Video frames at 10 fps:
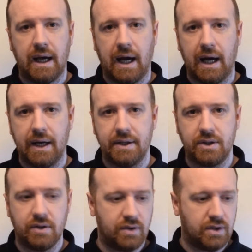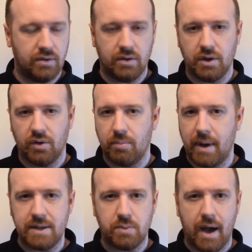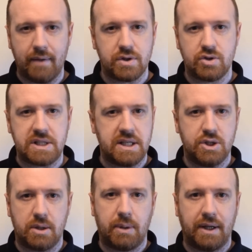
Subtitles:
and you'll have made whatever strategic